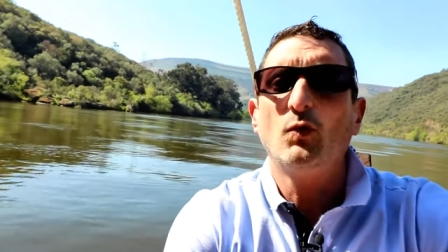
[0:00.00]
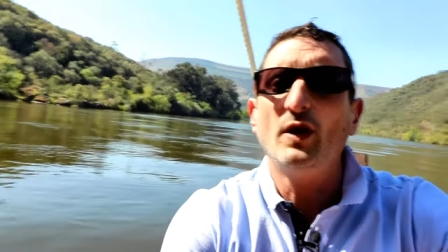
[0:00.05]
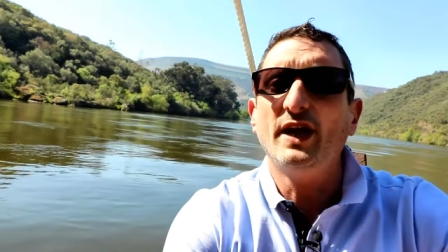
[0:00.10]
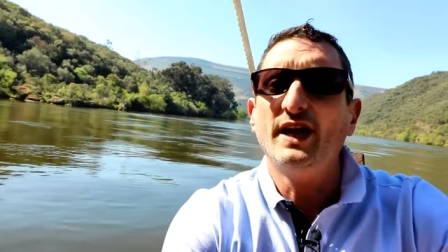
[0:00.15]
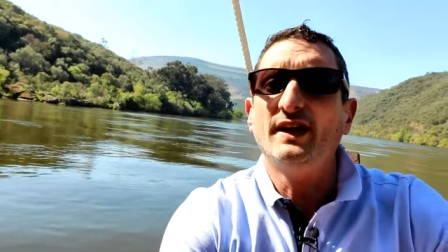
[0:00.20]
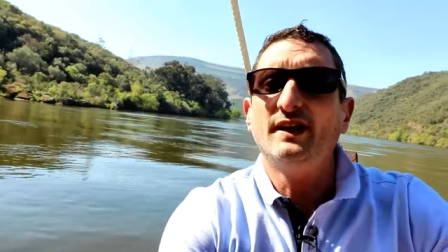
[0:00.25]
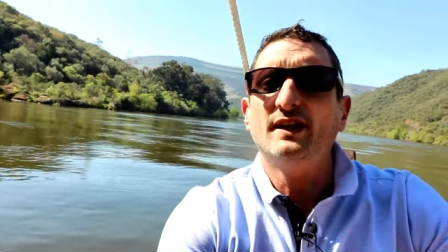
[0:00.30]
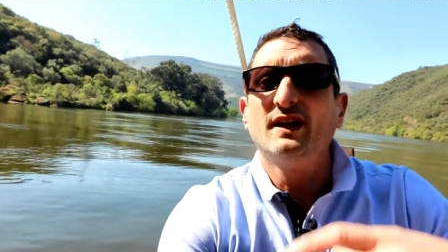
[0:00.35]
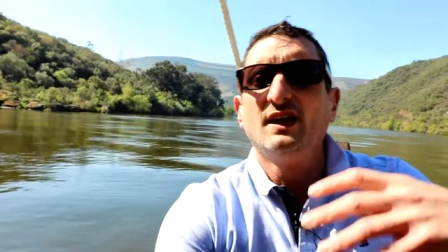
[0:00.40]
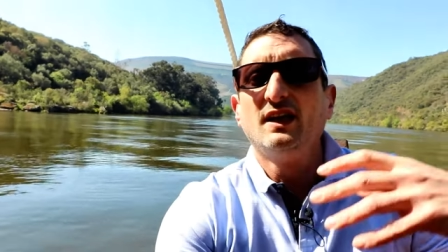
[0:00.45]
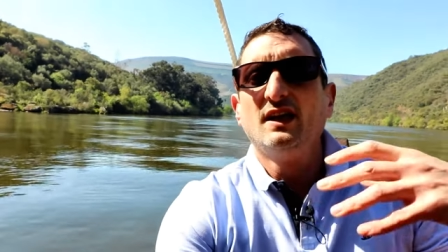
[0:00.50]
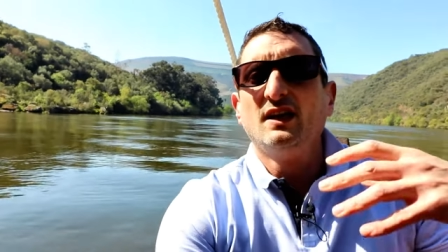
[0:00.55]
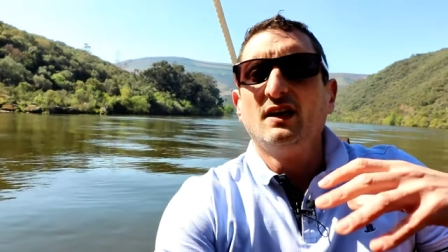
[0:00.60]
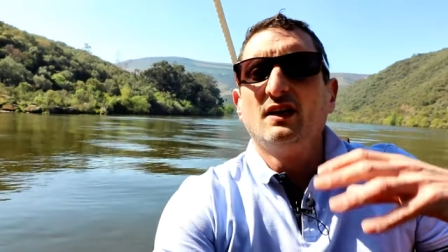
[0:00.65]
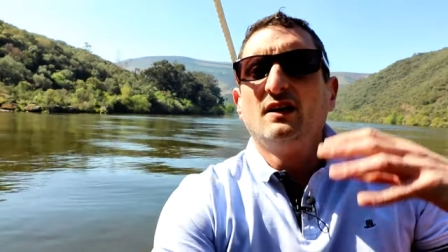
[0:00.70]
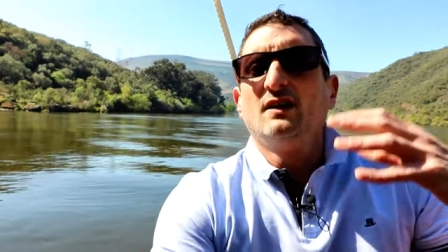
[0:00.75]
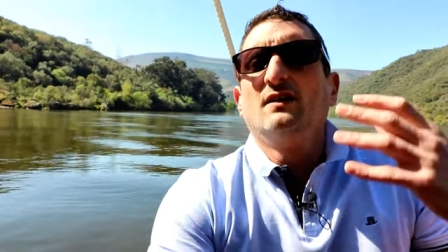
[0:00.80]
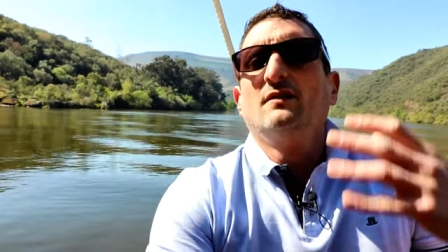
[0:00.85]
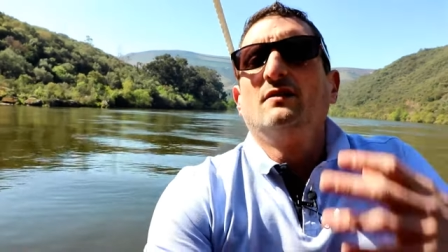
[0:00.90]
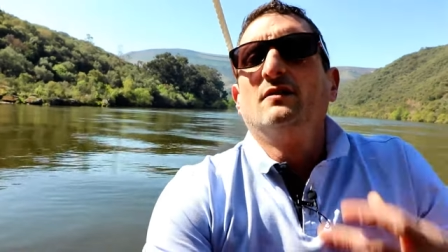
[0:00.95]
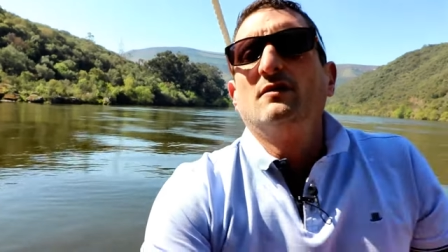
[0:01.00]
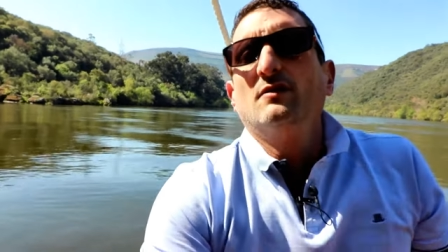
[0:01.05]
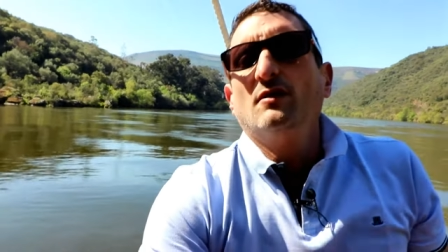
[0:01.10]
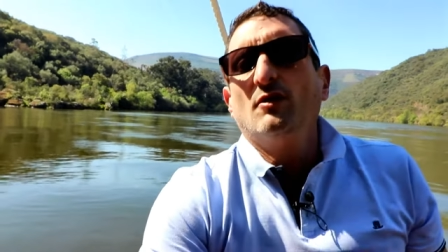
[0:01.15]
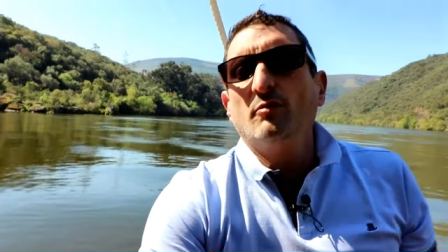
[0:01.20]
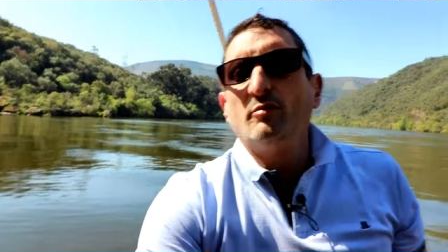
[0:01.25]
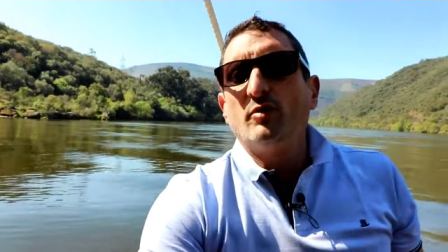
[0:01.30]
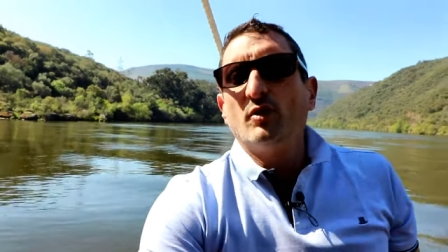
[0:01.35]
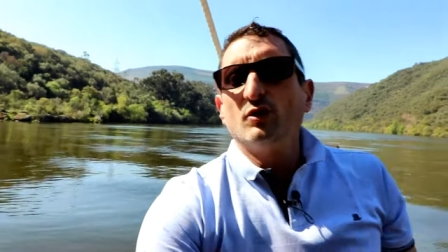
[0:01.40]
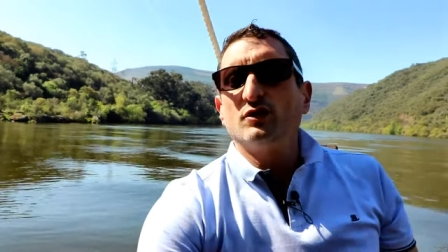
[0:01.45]
when
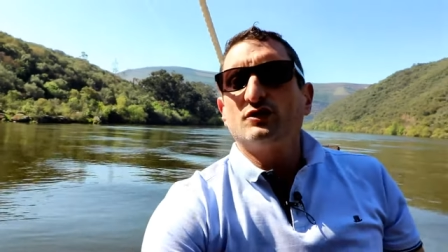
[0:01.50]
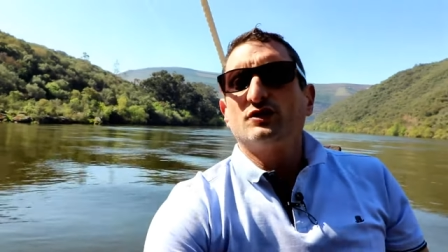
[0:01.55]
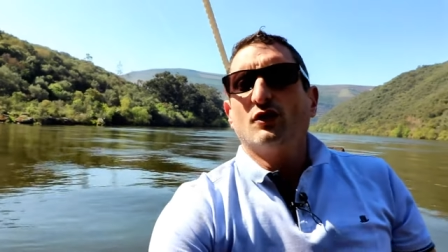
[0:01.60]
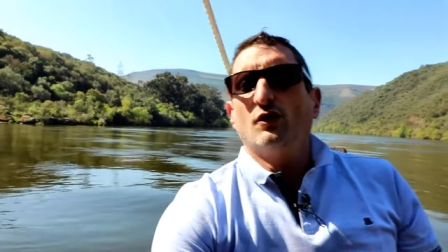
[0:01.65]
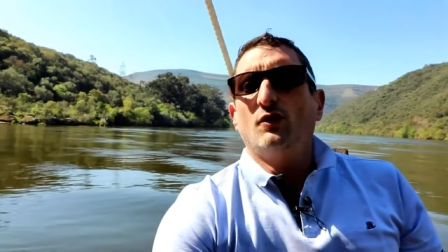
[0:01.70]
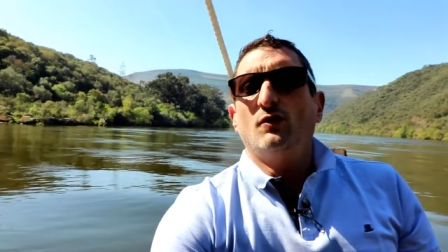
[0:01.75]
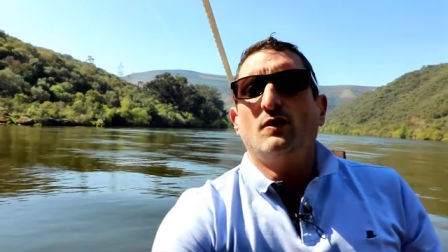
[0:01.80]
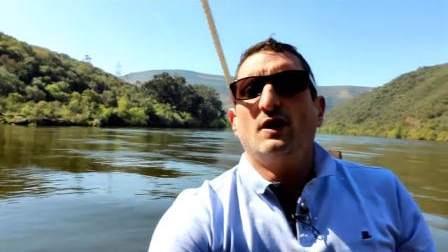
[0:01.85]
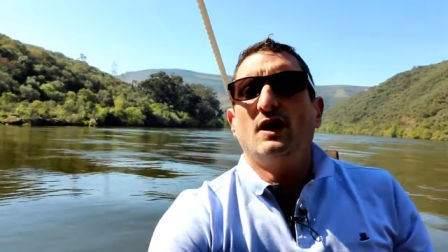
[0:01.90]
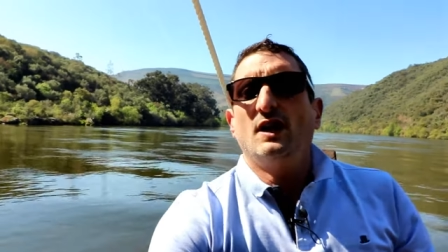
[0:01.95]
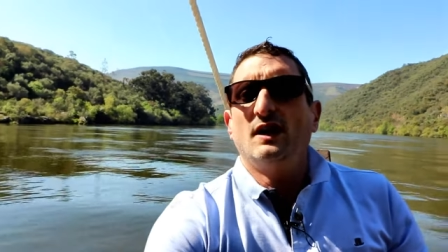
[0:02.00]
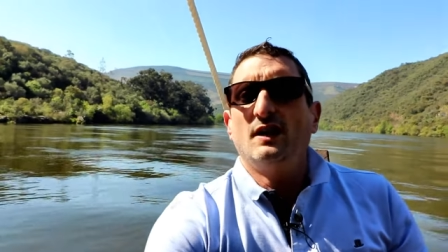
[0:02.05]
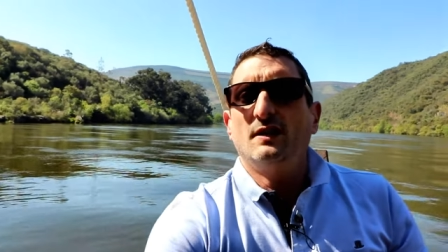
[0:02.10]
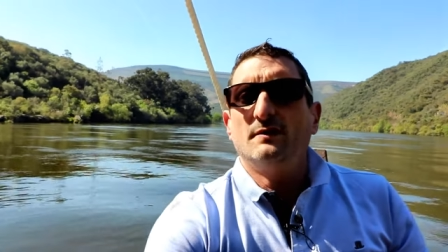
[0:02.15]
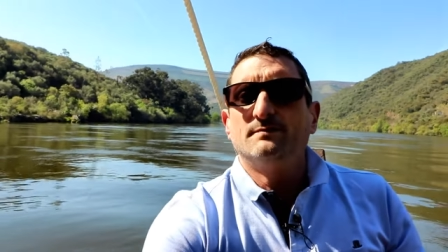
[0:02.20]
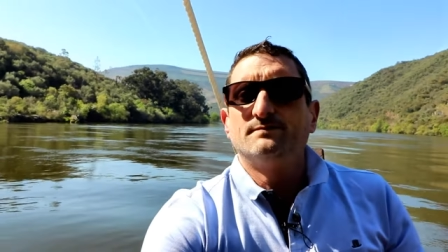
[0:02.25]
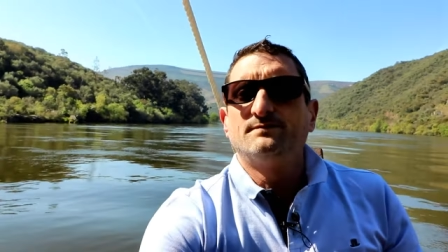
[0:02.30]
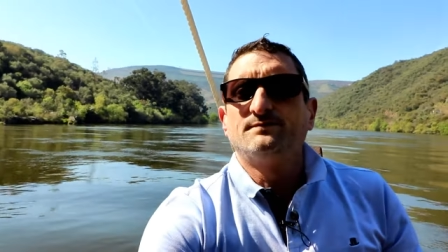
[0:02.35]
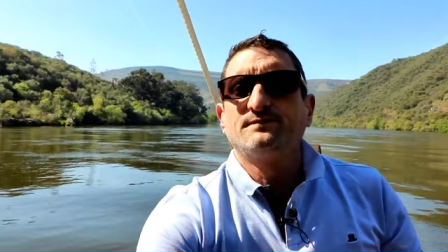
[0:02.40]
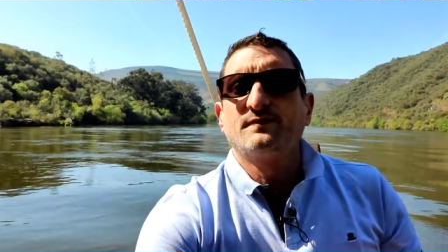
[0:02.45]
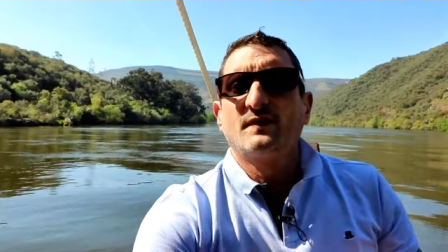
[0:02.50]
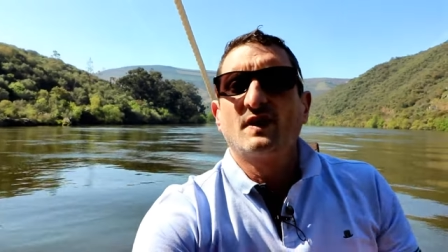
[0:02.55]
Oporto um,